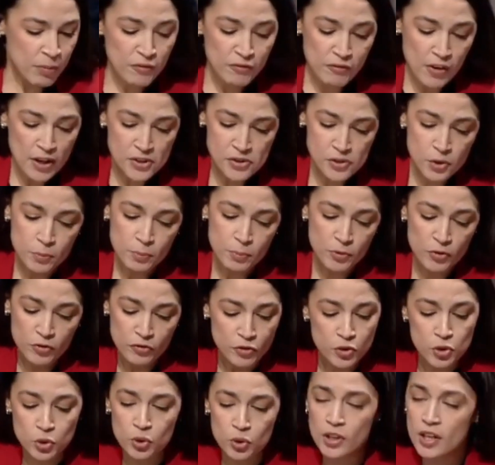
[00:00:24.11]
But fossil
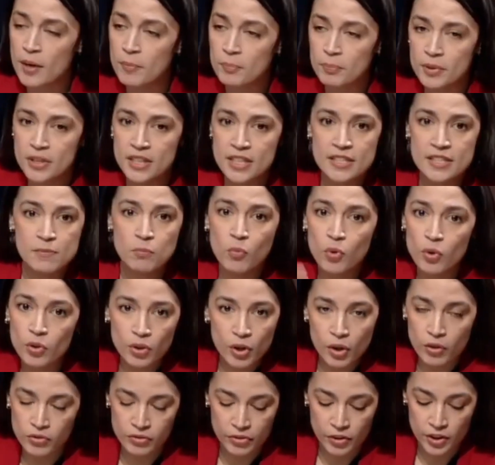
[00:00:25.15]
fuel companies,
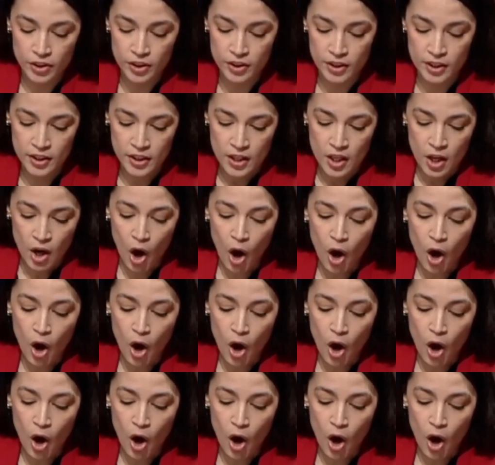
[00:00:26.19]
moreover,